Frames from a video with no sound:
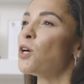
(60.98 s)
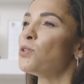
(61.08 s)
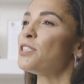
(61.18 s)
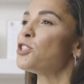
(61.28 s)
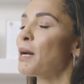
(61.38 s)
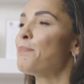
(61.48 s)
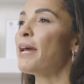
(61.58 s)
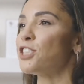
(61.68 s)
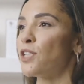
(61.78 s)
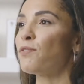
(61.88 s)
dose into my
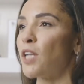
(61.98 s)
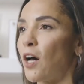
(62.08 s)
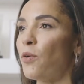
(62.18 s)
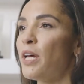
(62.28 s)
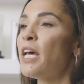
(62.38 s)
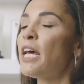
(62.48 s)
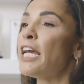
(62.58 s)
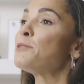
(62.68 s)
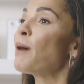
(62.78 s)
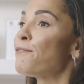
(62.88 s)
patient flow
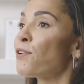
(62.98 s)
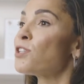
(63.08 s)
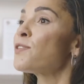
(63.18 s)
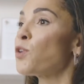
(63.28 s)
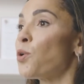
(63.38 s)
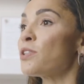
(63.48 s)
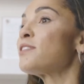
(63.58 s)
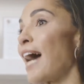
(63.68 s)
is by first, of course,